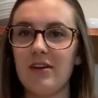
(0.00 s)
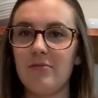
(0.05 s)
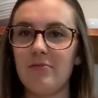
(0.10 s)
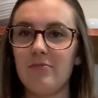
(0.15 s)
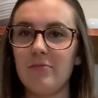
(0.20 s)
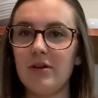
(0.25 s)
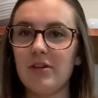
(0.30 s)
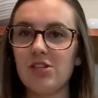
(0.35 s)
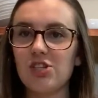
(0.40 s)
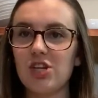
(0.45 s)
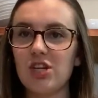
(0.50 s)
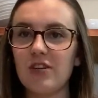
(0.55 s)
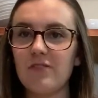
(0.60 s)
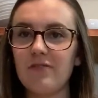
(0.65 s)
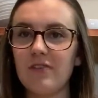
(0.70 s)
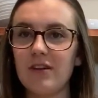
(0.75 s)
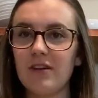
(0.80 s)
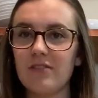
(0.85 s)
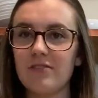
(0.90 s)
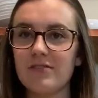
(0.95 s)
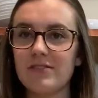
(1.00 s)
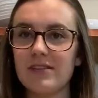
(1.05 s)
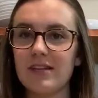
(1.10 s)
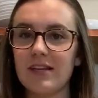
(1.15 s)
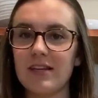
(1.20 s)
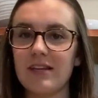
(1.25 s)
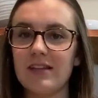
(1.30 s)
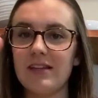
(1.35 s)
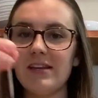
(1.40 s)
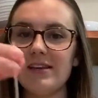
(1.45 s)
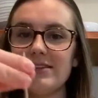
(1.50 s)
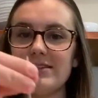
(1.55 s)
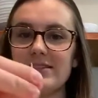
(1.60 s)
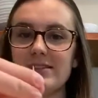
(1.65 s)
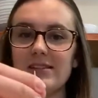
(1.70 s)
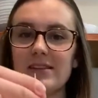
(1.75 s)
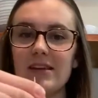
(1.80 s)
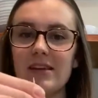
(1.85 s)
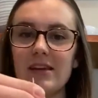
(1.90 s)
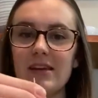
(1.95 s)
pinching fingers like
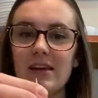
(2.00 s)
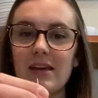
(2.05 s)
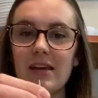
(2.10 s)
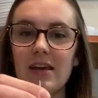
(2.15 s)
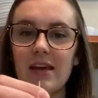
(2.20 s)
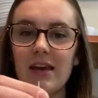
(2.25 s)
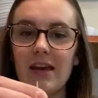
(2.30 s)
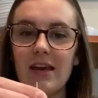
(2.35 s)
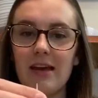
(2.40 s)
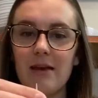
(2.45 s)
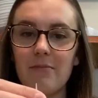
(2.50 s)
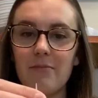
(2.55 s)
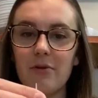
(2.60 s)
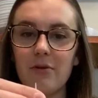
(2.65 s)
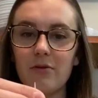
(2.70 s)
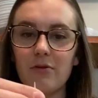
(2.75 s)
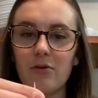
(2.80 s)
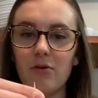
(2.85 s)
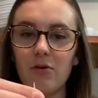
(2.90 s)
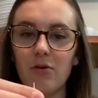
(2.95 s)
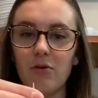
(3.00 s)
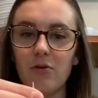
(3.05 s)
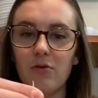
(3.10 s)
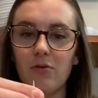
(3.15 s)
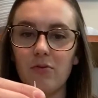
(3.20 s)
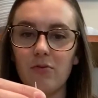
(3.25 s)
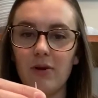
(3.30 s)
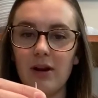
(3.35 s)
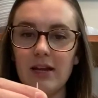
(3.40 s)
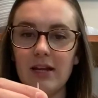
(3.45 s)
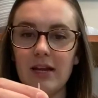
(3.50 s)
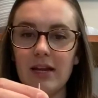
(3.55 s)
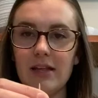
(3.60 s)
this, and poke a hole right